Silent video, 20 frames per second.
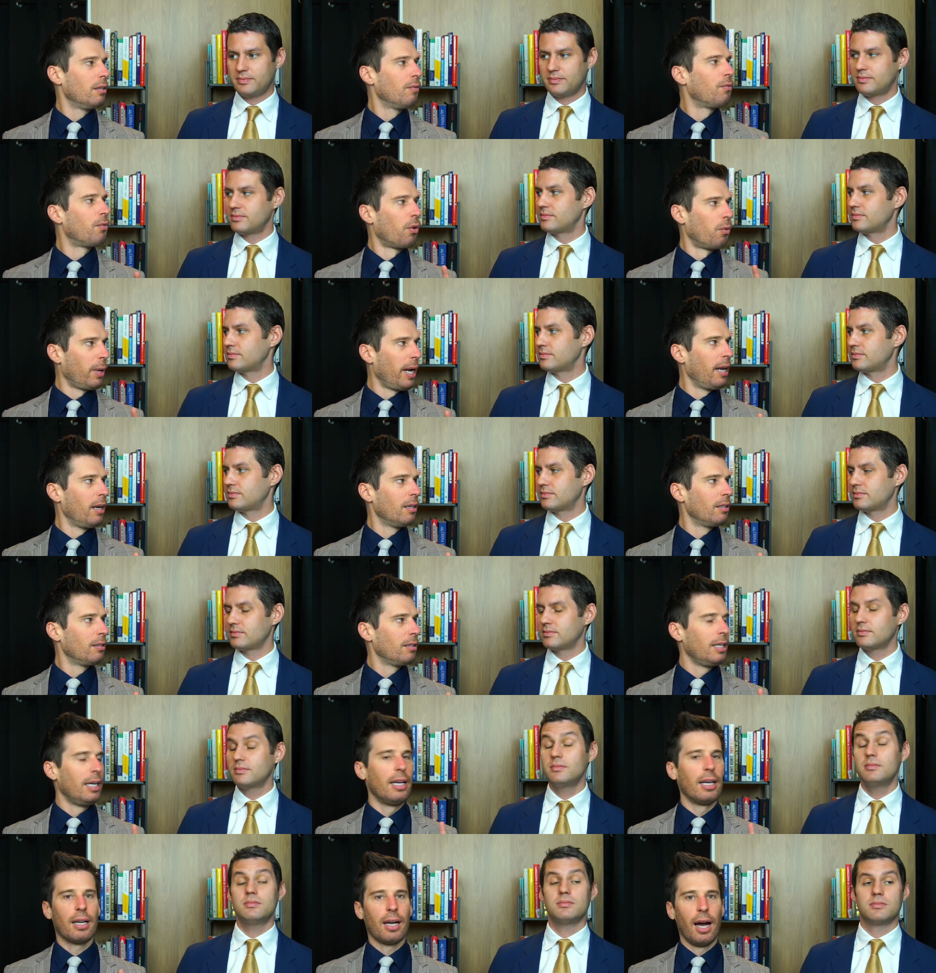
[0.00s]
Speaker 1: for rent,
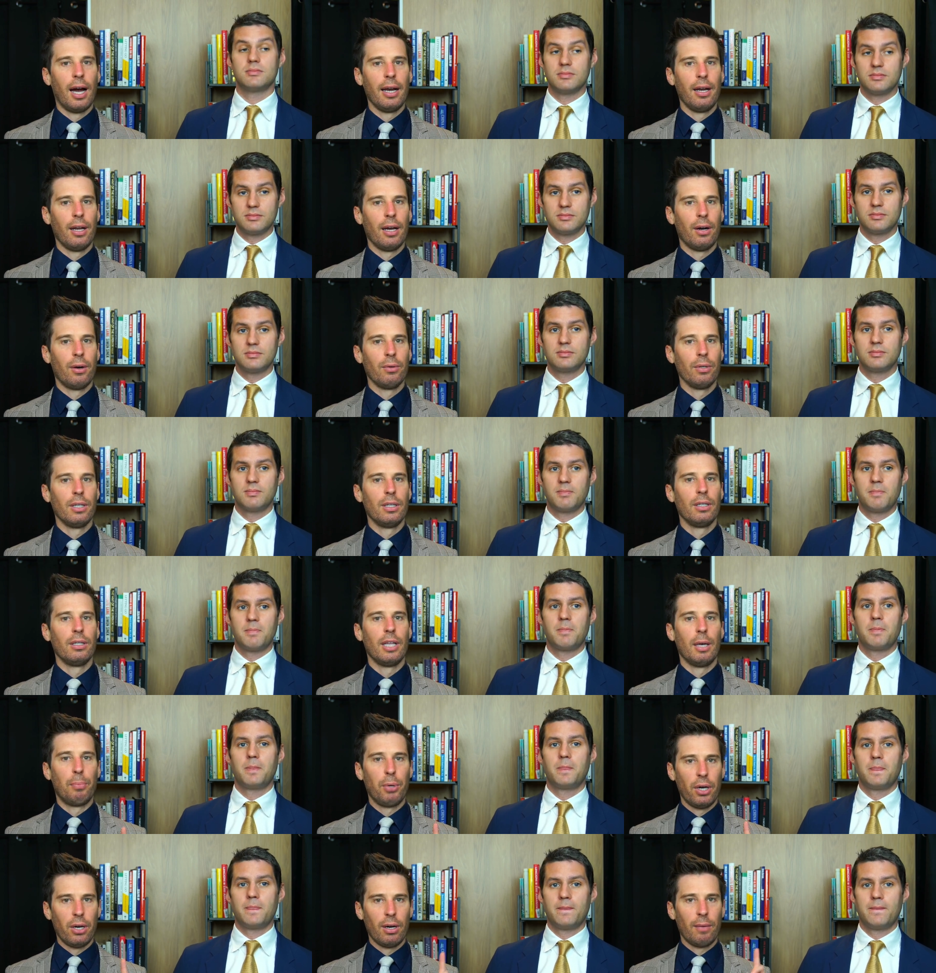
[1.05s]
in a hmm. condo. They
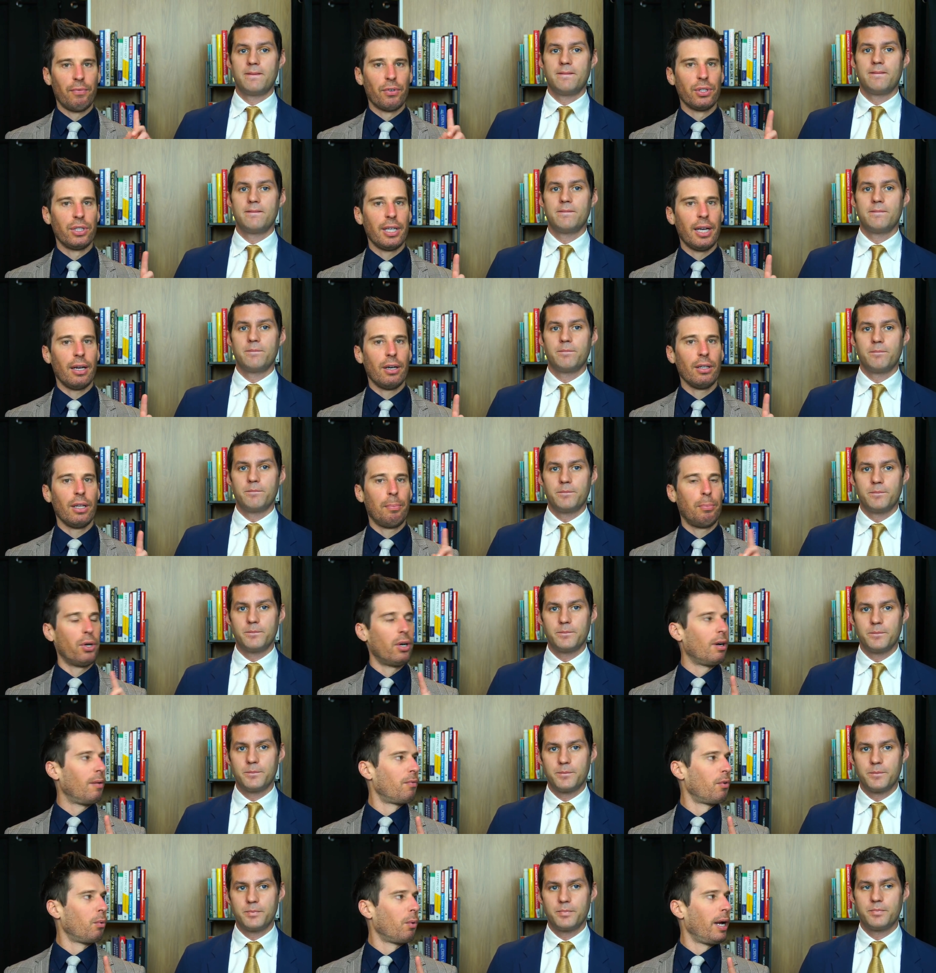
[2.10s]
put it up for sale. They put it
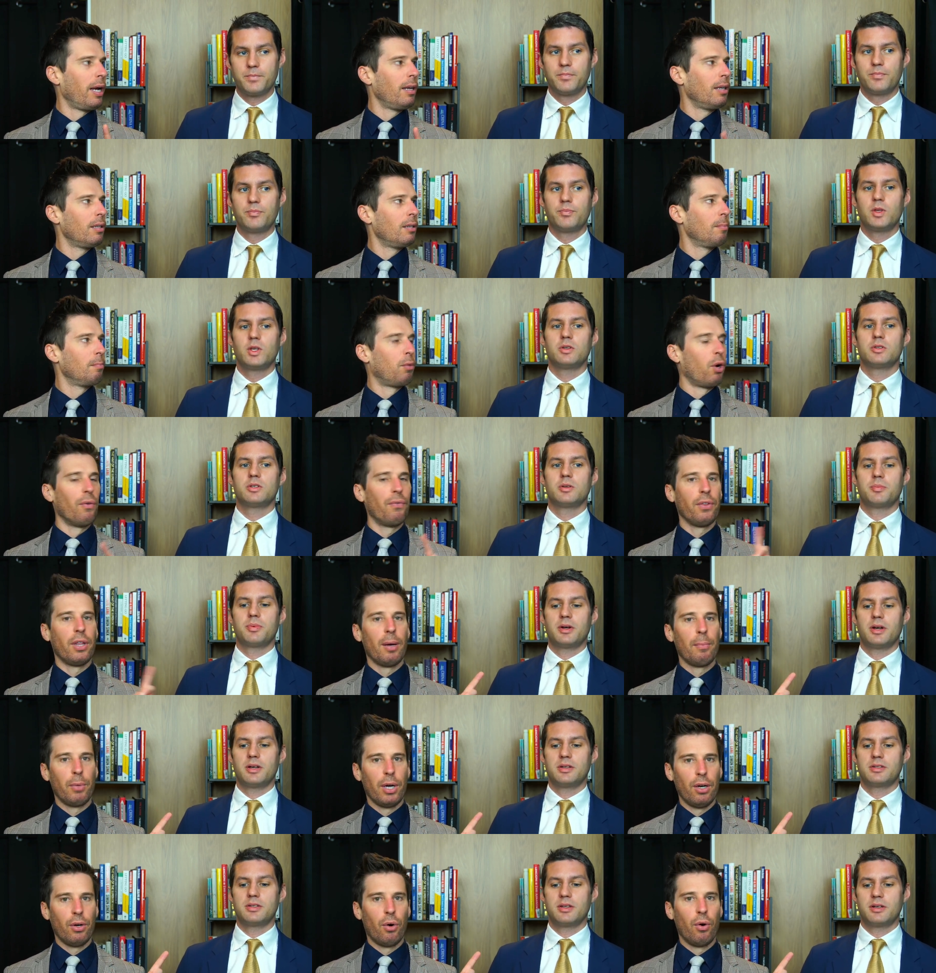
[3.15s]
up for rent. No both surprise. of
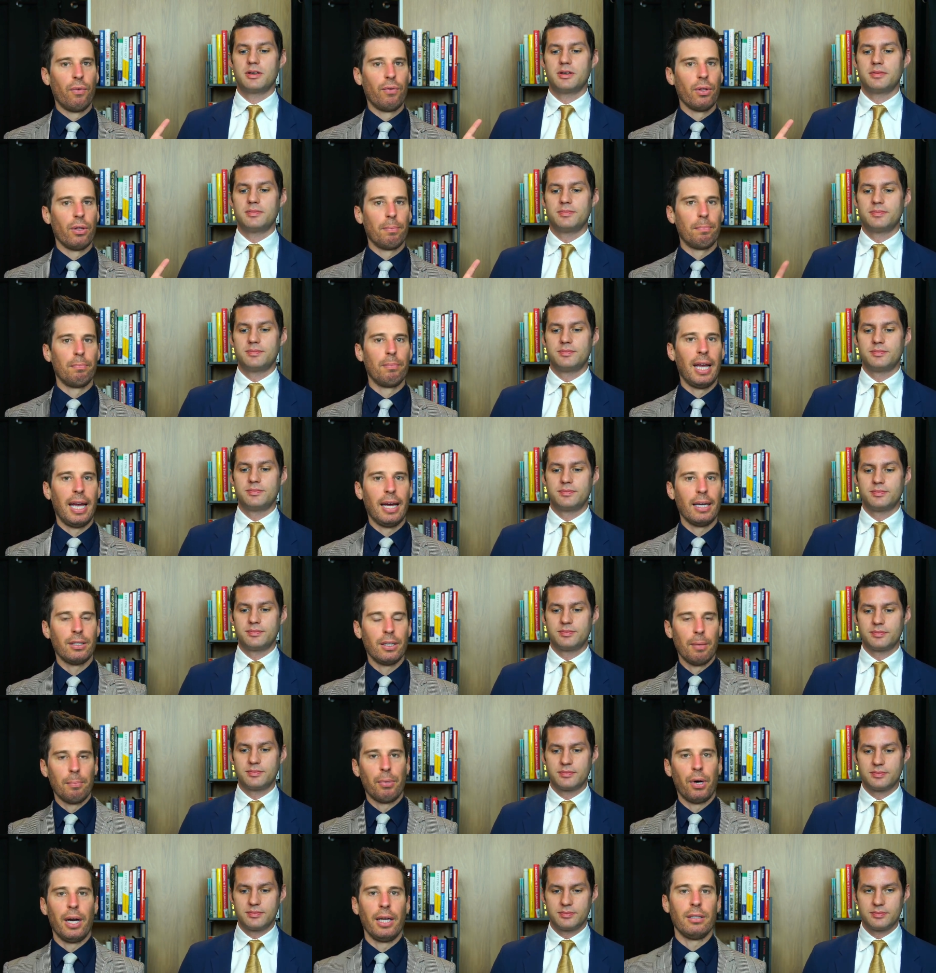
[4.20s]
them went over the
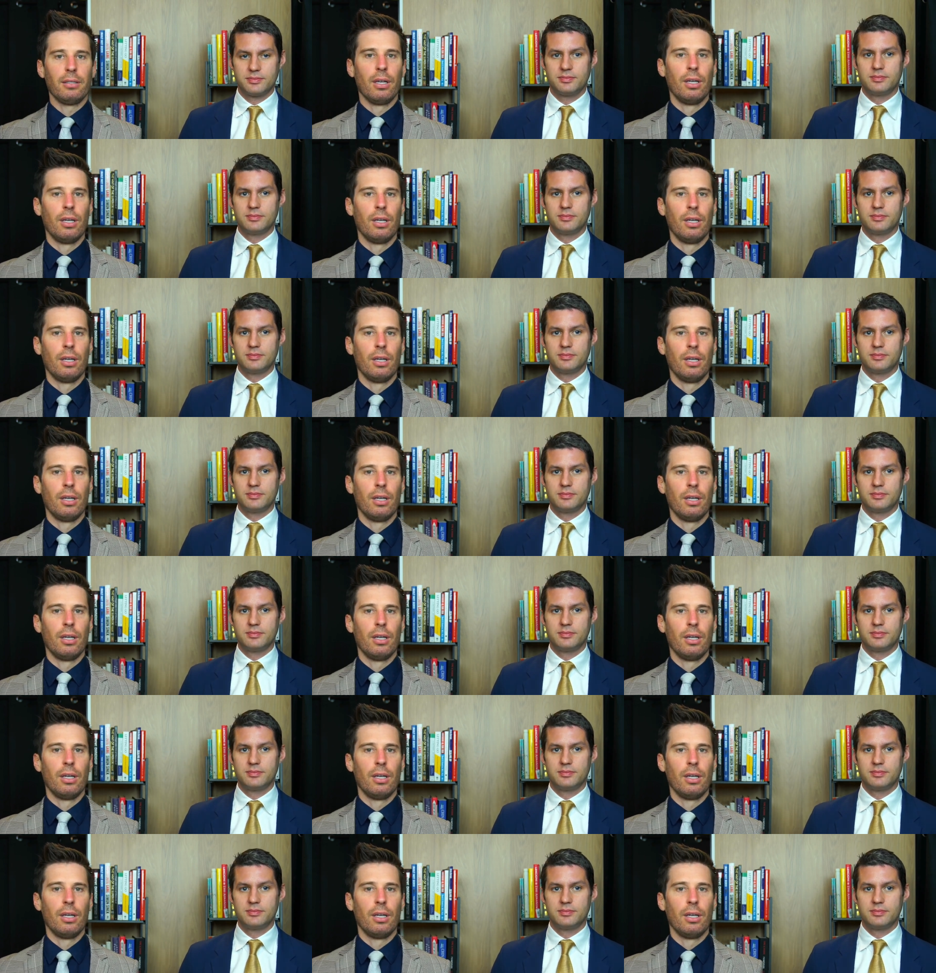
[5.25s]
asking price.